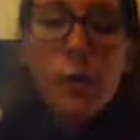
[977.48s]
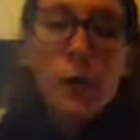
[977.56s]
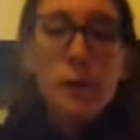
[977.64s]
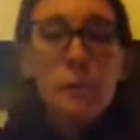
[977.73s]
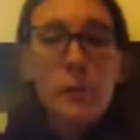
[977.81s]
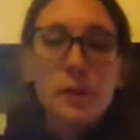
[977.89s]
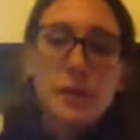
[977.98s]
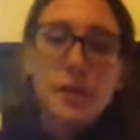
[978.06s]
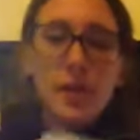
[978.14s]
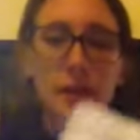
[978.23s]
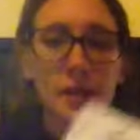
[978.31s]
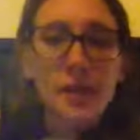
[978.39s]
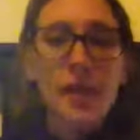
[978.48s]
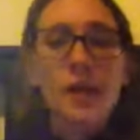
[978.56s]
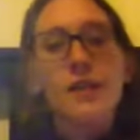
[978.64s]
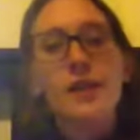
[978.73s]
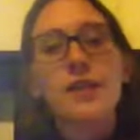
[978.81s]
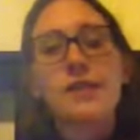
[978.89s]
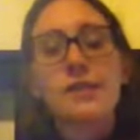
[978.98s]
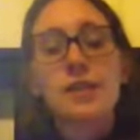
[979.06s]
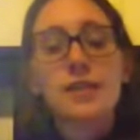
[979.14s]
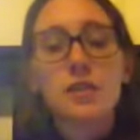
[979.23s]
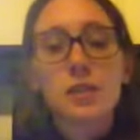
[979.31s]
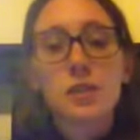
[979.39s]
Went and pulled the color out like it
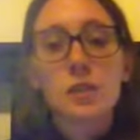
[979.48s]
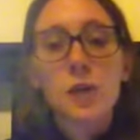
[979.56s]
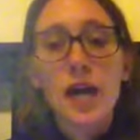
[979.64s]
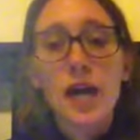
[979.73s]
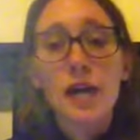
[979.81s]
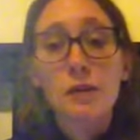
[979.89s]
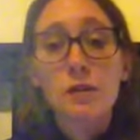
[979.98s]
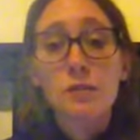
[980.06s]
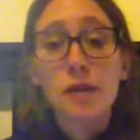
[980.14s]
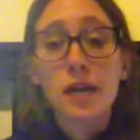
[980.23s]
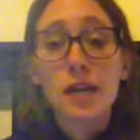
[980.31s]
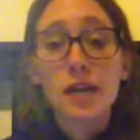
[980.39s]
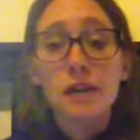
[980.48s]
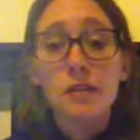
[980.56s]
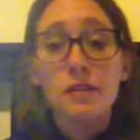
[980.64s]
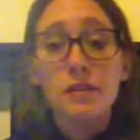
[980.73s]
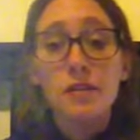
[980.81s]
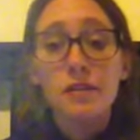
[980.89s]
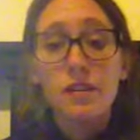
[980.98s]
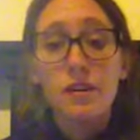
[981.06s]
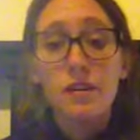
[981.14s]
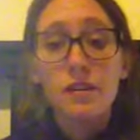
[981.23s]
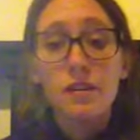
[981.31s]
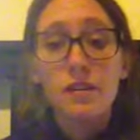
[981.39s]
said to, and it was pink. It was this color.